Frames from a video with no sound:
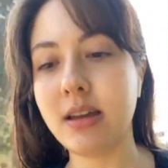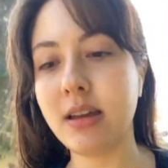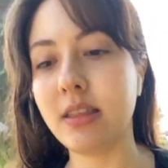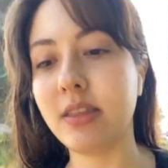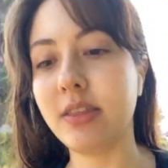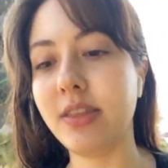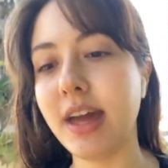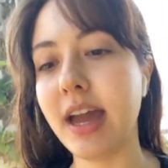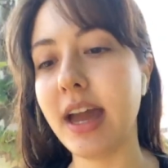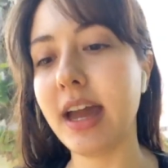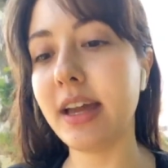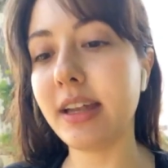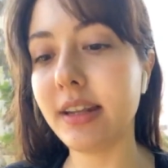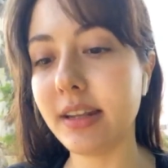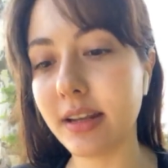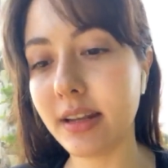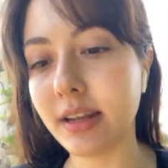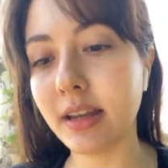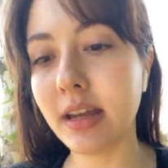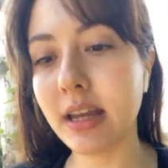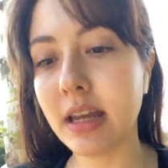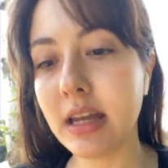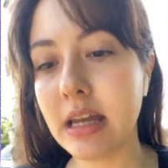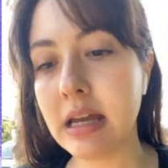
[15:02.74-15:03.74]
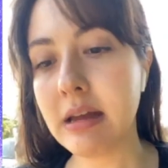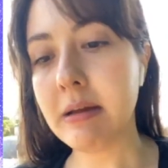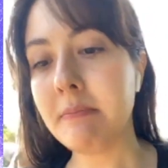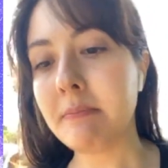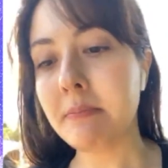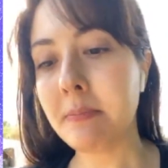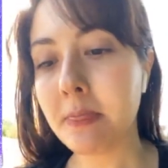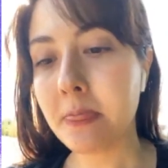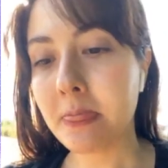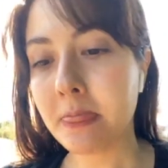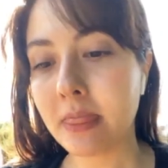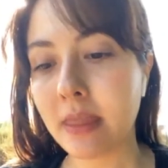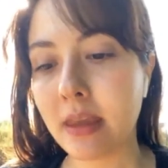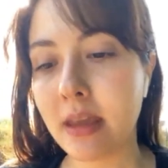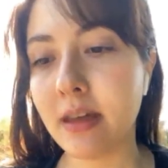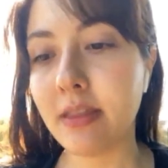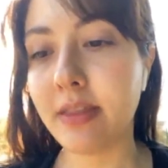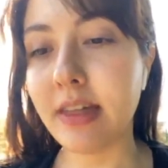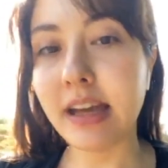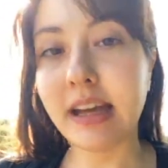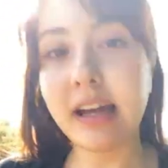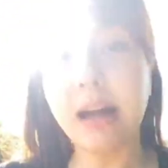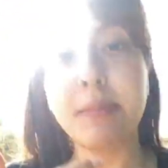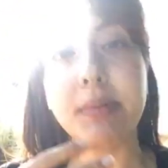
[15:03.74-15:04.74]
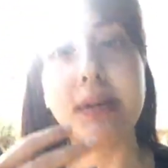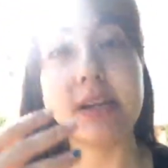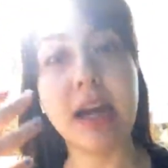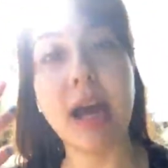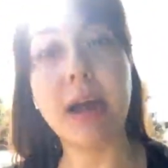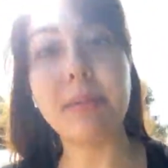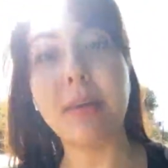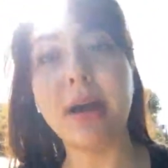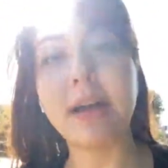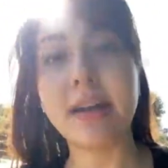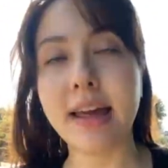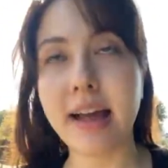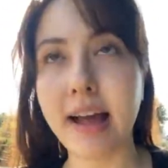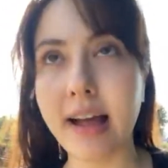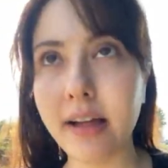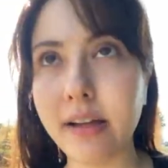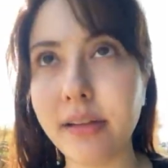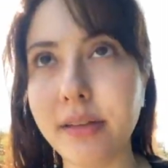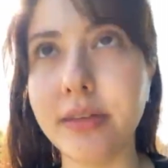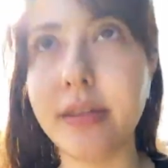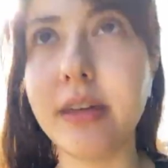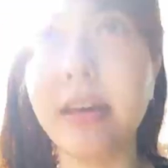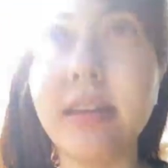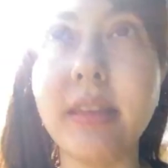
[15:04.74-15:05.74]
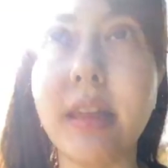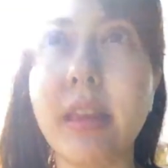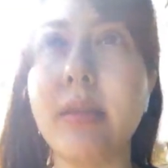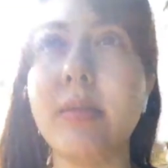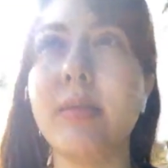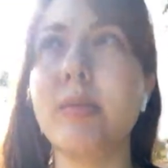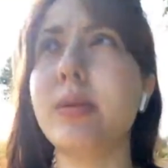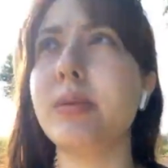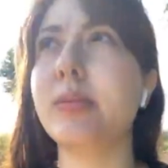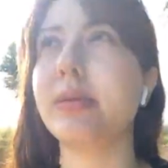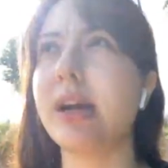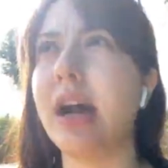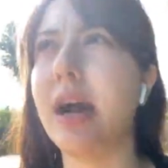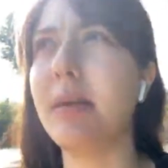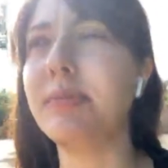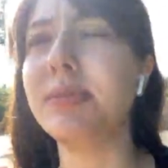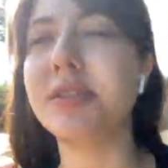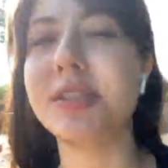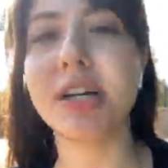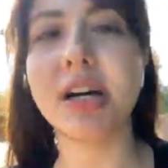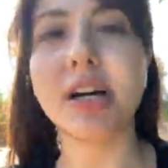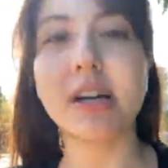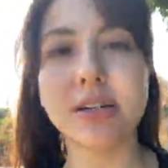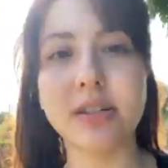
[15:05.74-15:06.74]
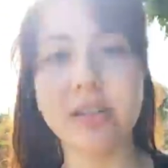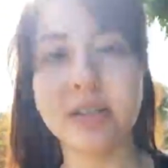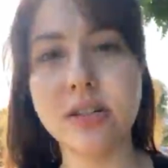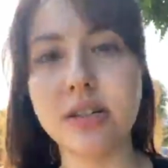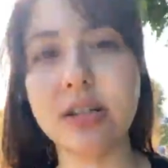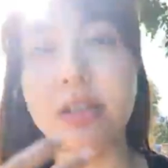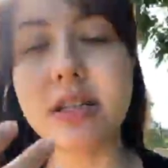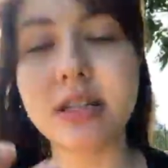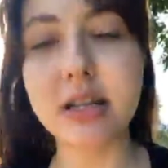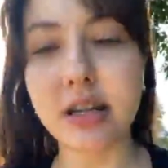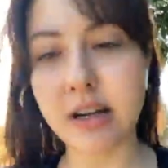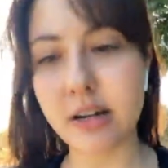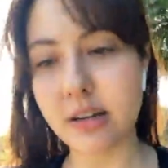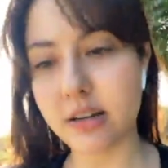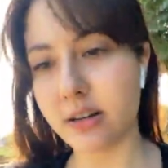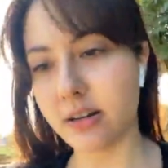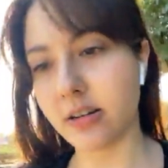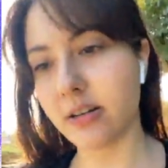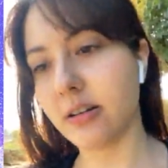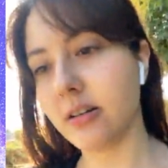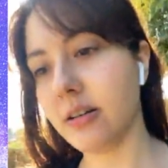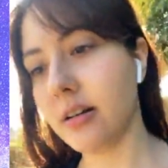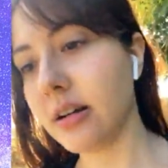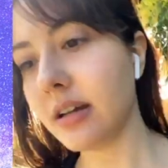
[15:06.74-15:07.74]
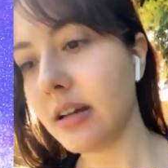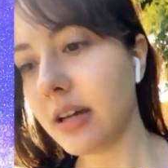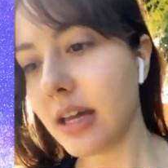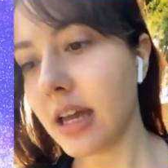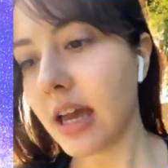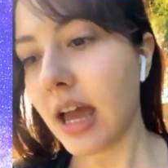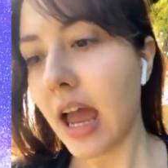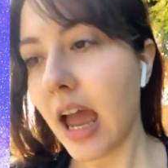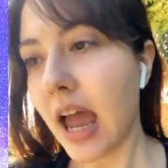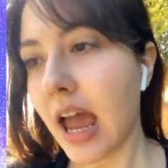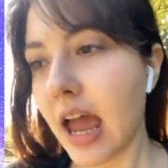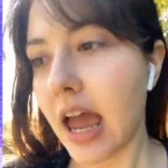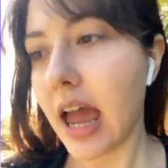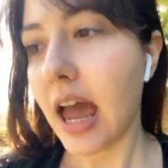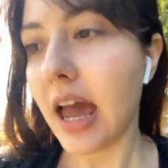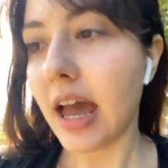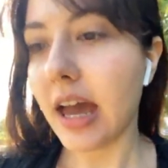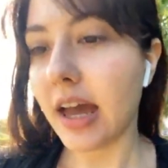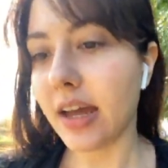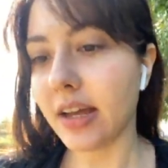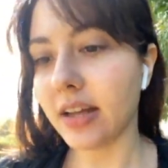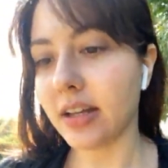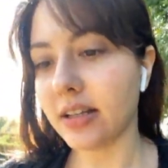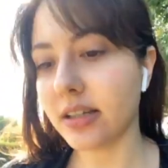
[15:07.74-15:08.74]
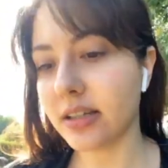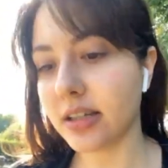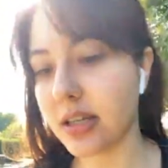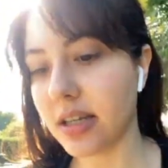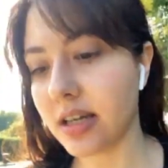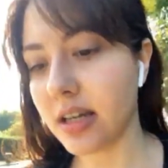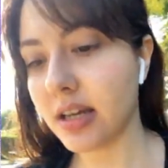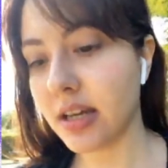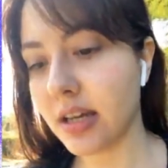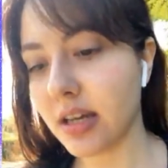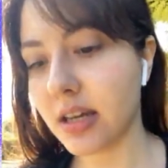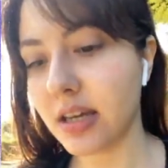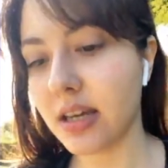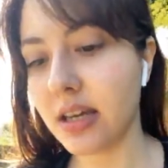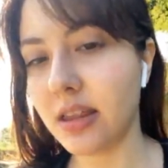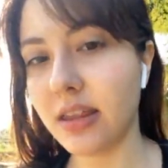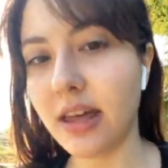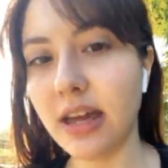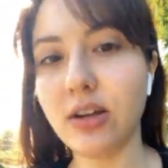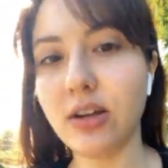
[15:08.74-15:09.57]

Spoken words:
then they become unhealthy, then they become darker and darker, and they